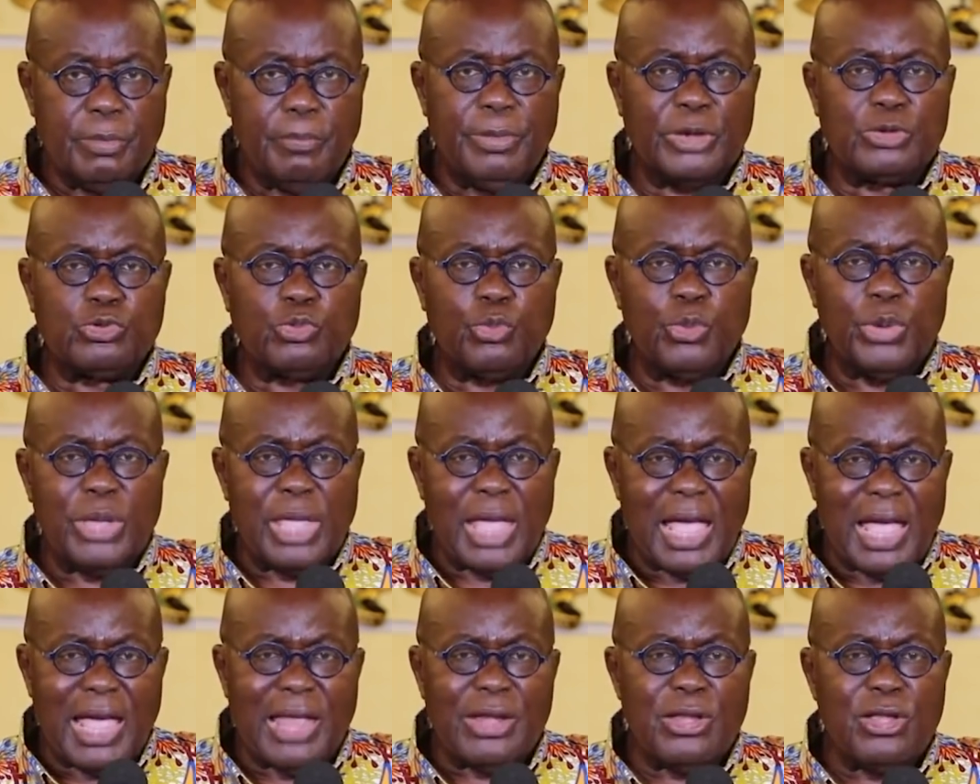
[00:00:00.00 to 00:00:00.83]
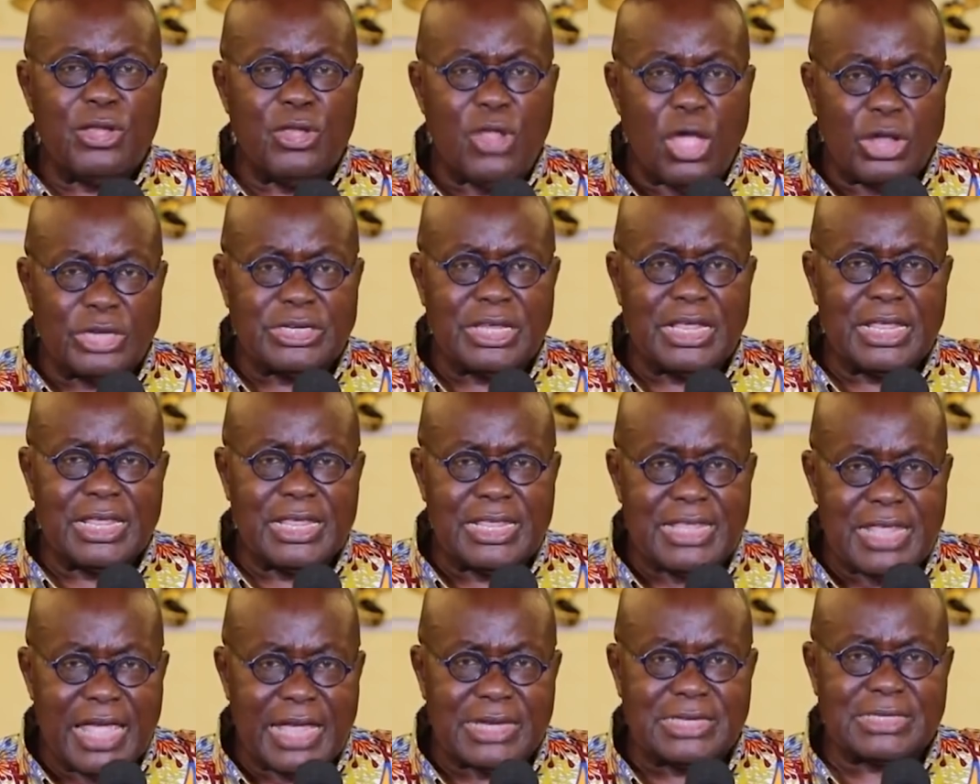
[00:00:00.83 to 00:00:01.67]
But we are not
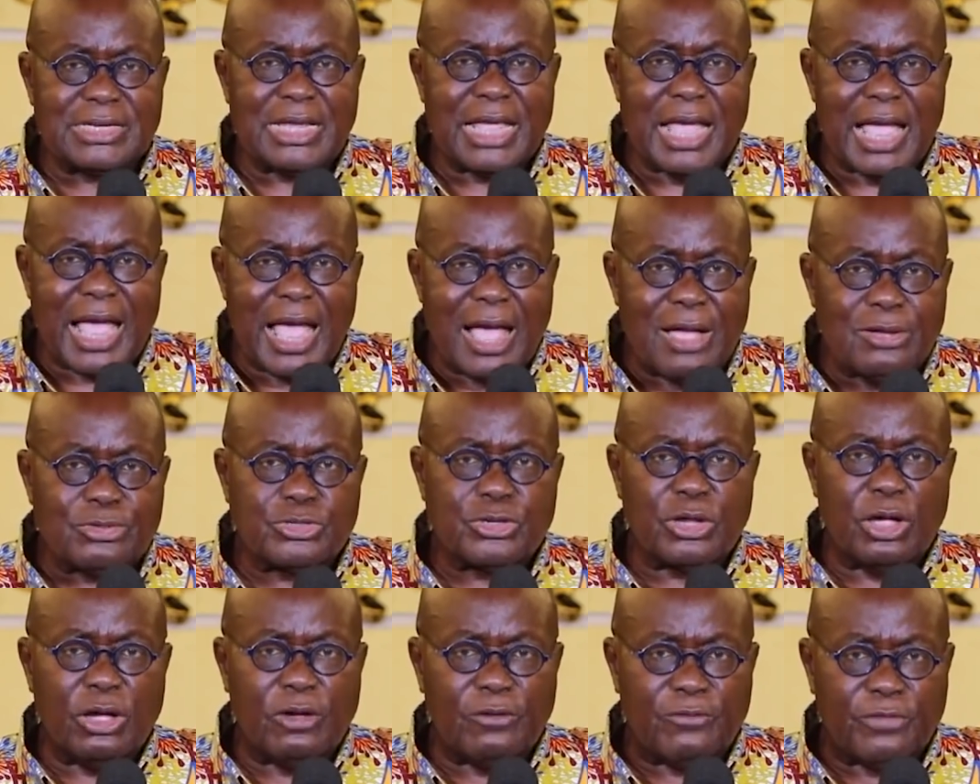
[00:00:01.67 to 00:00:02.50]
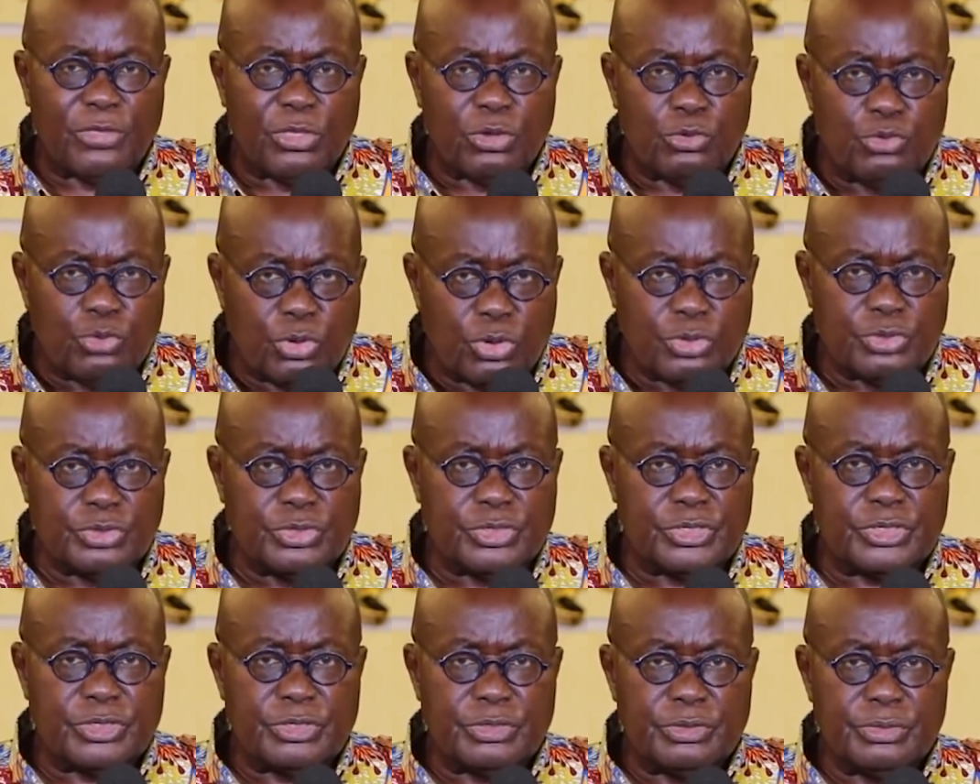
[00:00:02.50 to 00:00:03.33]
yet out of the
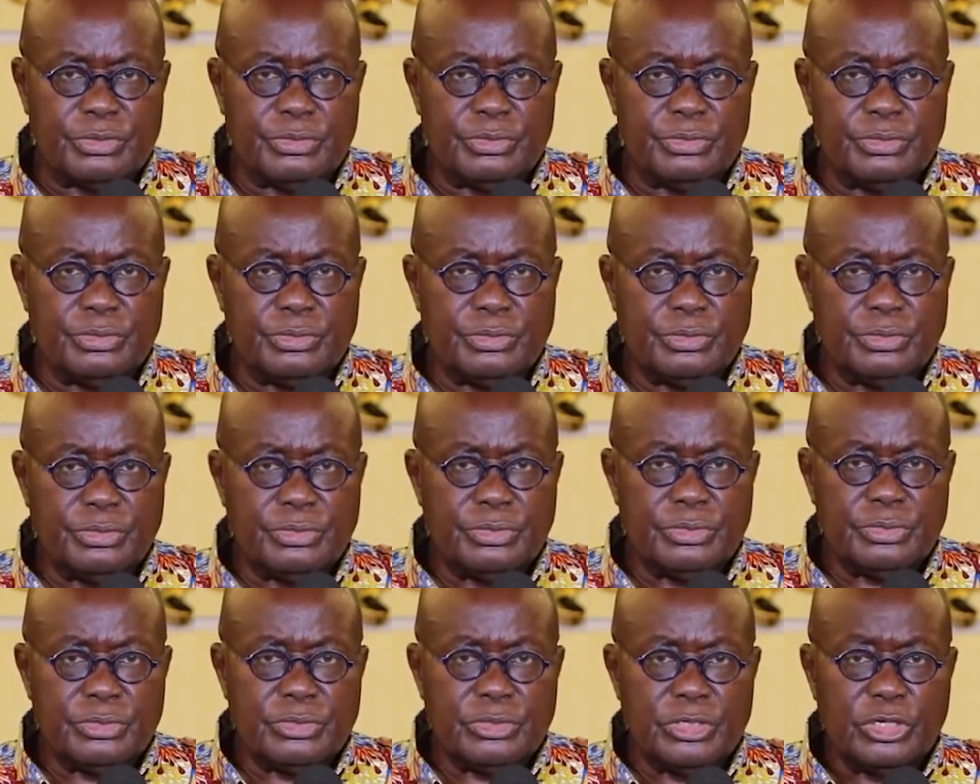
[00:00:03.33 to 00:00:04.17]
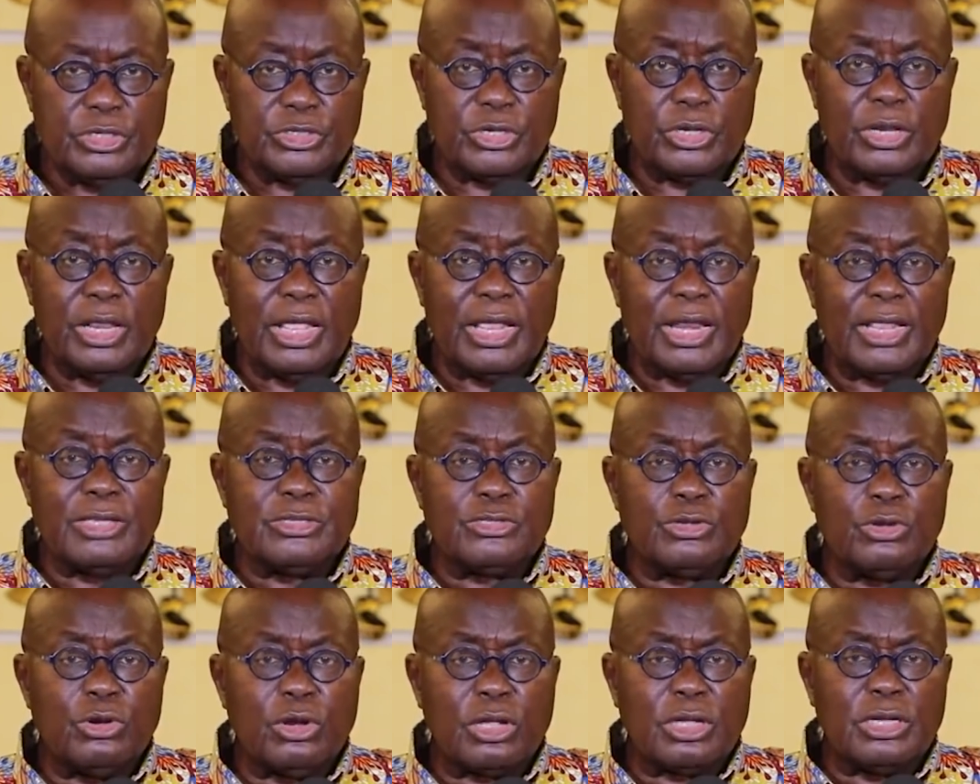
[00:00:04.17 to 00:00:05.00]
woods. So let
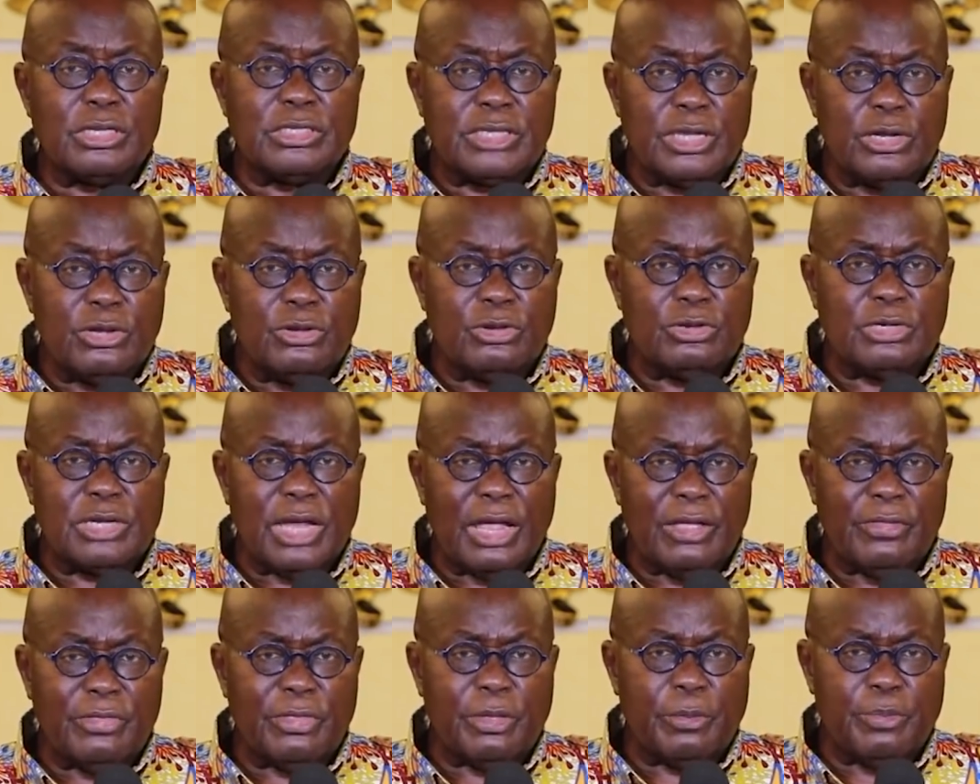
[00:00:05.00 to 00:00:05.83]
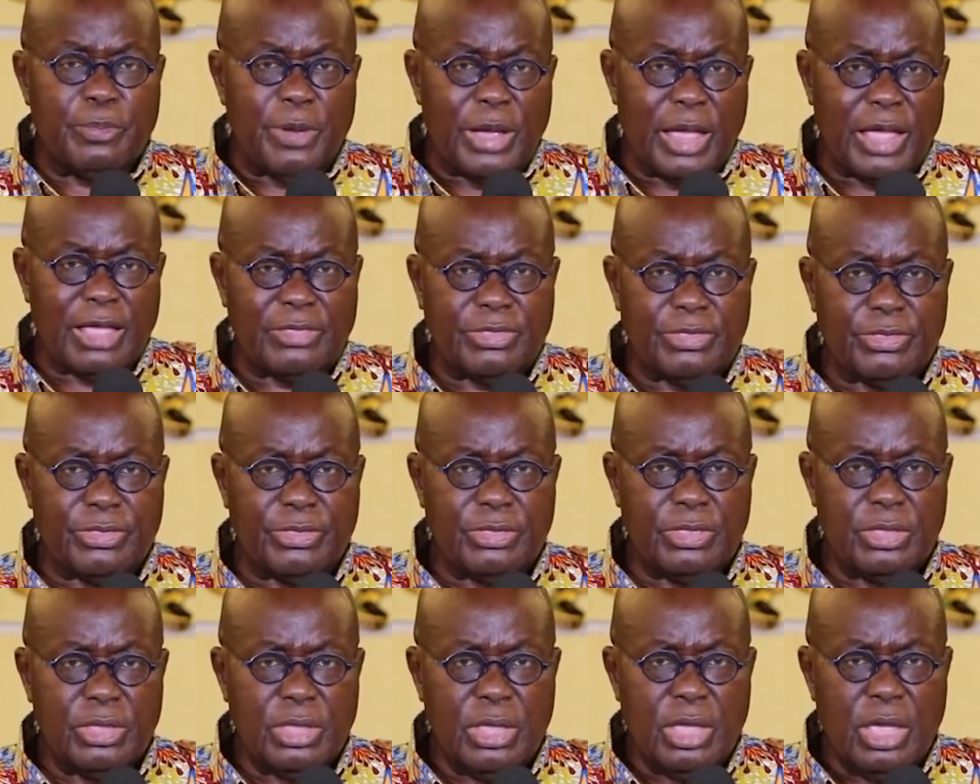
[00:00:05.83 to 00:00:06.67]
us all continue down the path
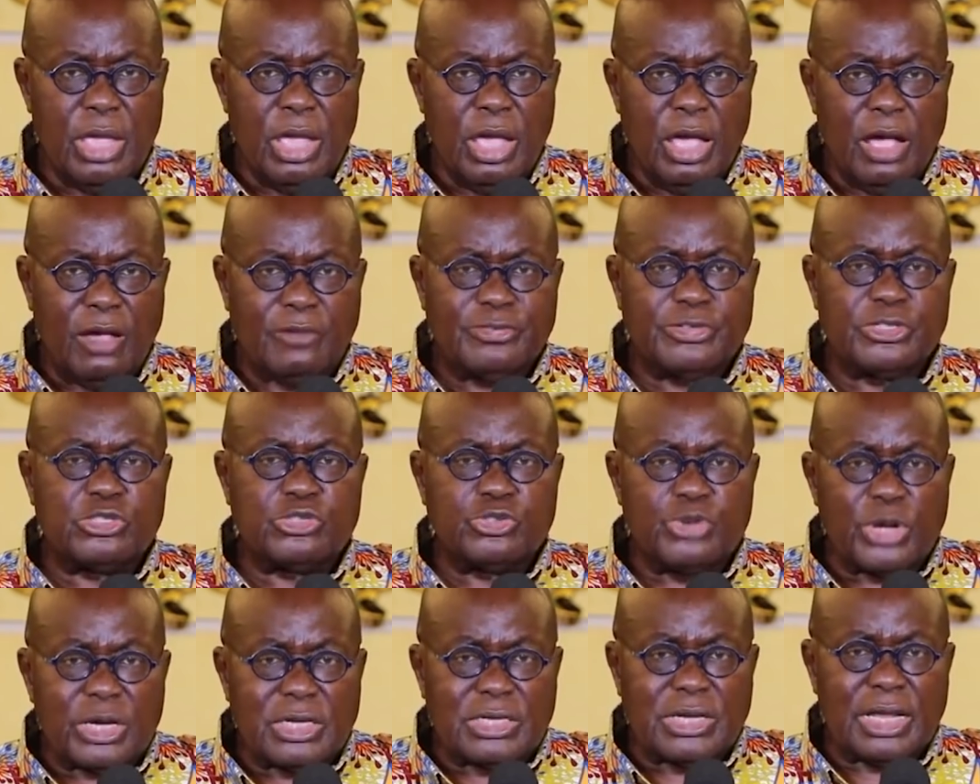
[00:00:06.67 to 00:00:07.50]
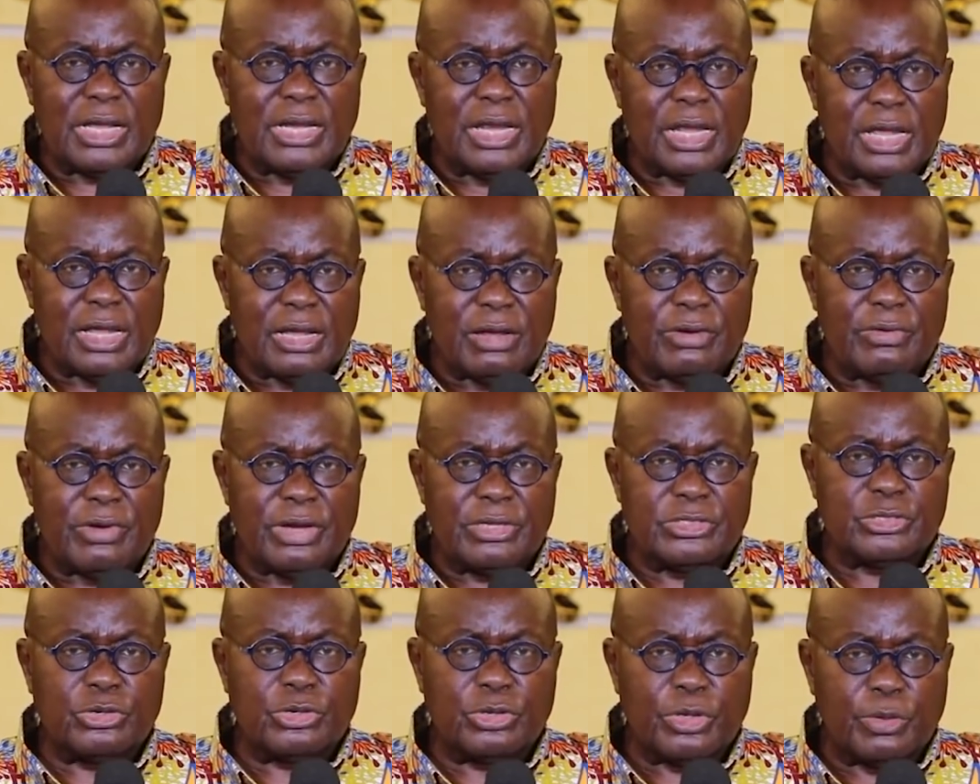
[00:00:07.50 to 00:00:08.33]
of strict
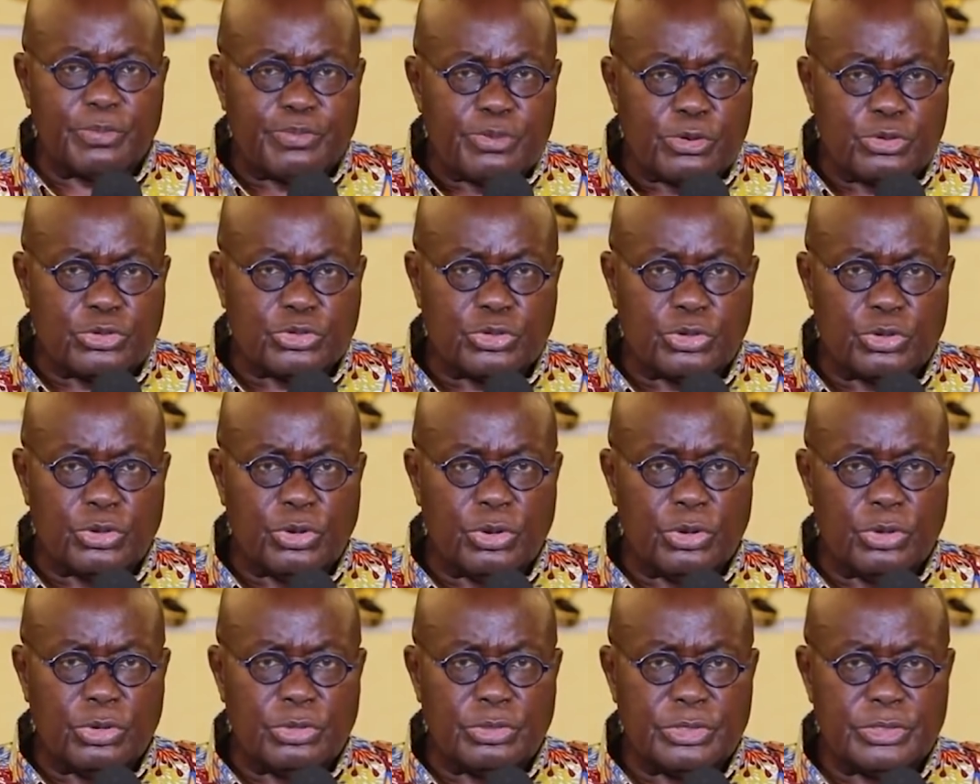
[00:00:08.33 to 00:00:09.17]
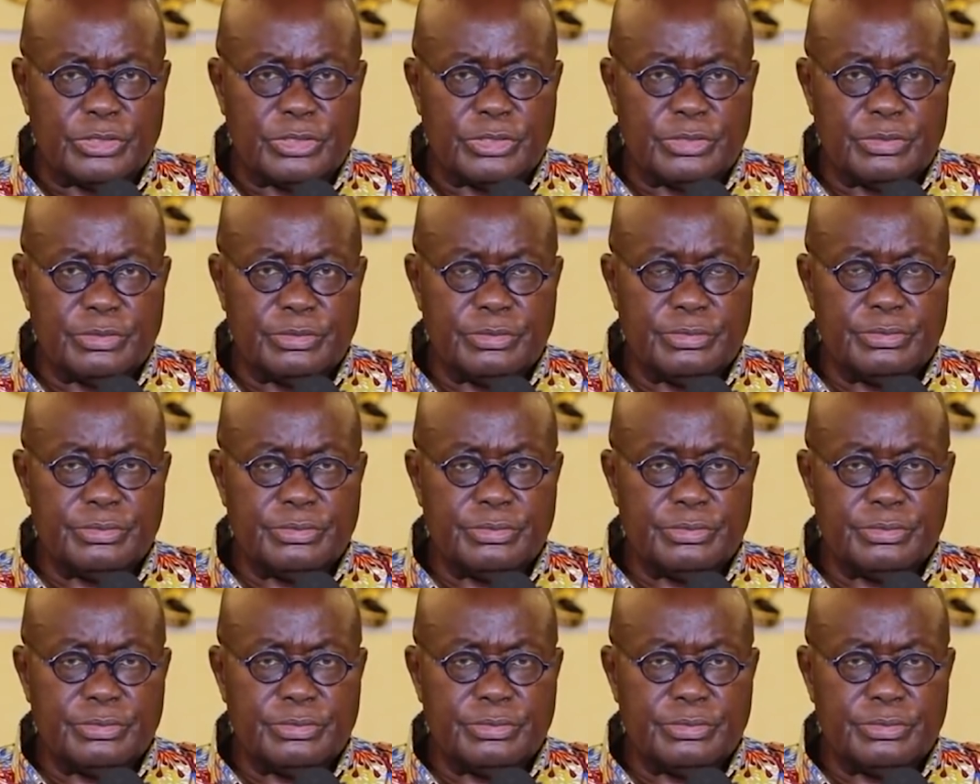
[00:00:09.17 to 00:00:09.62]
adherence to the protocols.